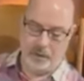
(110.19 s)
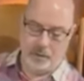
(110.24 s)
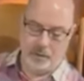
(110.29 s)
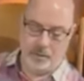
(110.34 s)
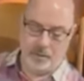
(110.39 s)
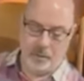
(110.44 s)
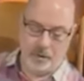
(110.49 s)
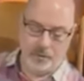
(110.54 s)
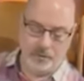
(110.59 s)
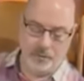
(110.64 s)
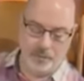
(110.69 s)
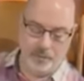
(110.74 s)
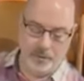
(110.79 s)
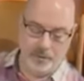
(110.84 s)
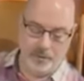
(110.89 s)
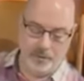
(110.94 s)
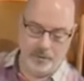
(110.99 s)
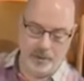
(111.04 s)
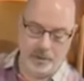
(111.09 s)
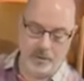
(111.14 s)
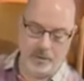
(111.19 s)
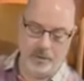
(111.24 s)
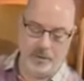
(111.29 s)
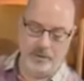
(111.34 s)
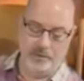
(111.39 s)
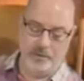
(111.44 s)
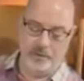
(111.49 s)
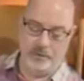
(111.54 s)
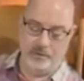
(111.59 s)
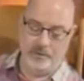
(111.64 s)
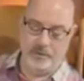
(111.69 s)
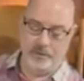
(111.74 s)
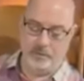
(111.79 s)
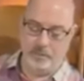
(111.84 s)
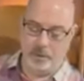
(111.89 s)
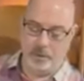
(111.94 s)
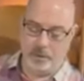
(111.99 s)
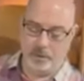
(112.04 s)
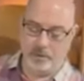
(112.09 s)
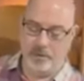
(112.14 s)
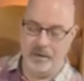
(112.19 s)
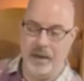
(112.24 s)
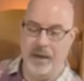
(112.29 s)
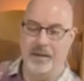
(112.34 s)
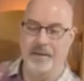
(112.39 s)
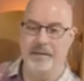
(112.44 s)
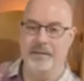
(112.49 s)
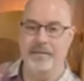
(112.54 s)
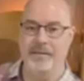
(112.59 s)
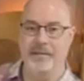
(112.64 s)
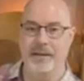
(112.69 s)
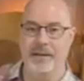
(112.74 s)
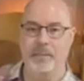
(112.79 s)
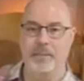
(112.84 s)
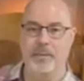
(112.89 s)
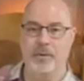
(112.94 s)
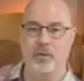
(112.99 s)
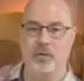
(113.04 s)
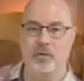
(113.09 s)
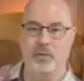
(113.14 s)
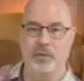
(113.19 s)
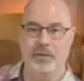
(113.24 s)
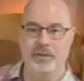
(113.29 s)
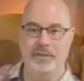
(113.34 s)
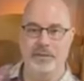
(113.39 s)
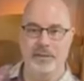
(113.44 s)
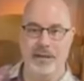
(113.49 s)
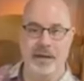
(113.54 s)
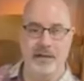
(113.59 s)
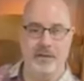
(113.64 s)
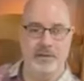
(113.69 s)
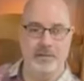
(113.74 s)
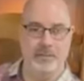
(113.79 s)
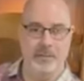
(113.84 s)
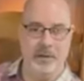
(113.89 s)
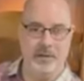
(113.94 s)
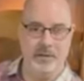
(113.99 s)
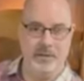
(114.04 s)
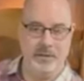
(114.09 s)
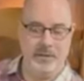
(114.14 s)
It also means bitterness of spirit and deep resentment.